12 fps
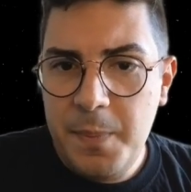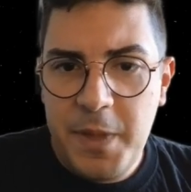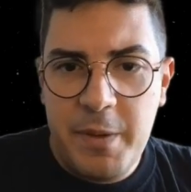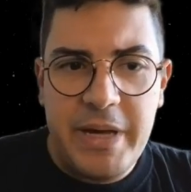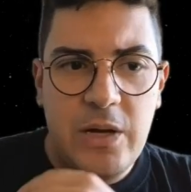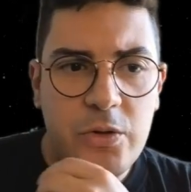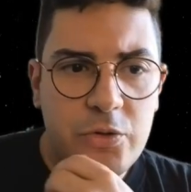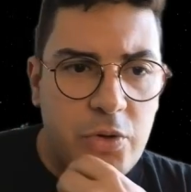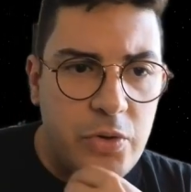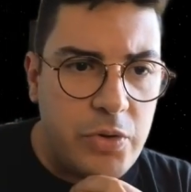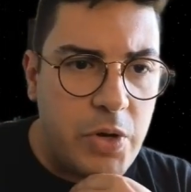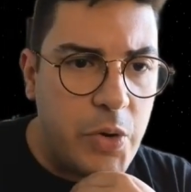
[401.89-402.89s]
You may
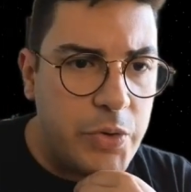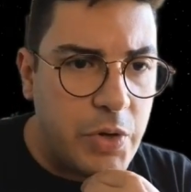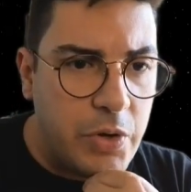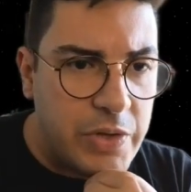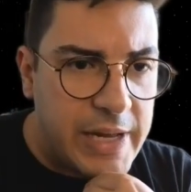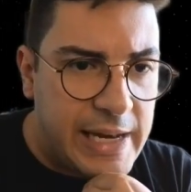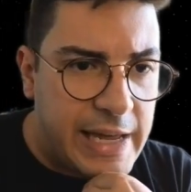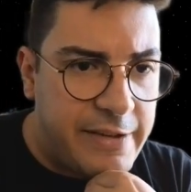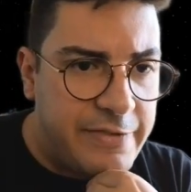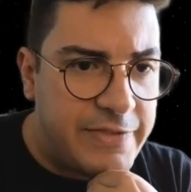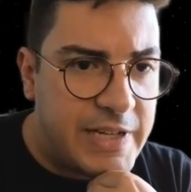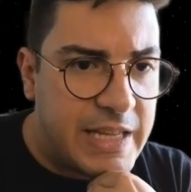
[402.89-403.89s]
also note on the
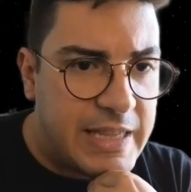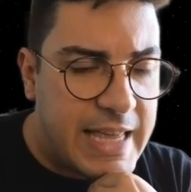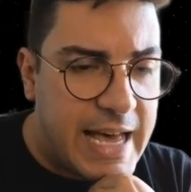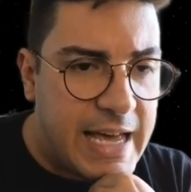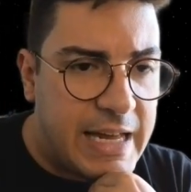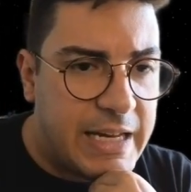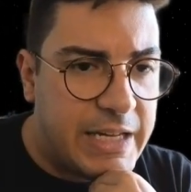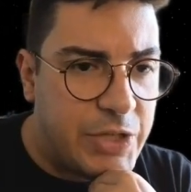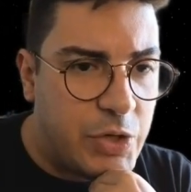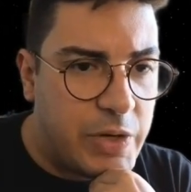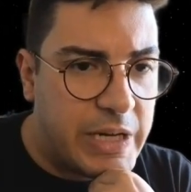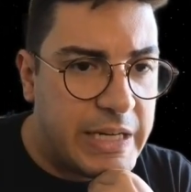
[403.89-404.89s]
left that
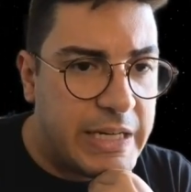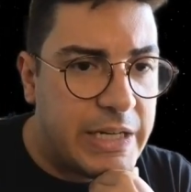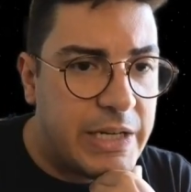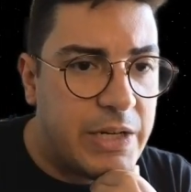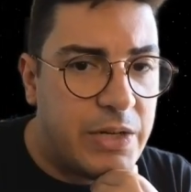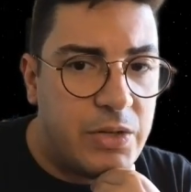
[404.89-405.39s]
you can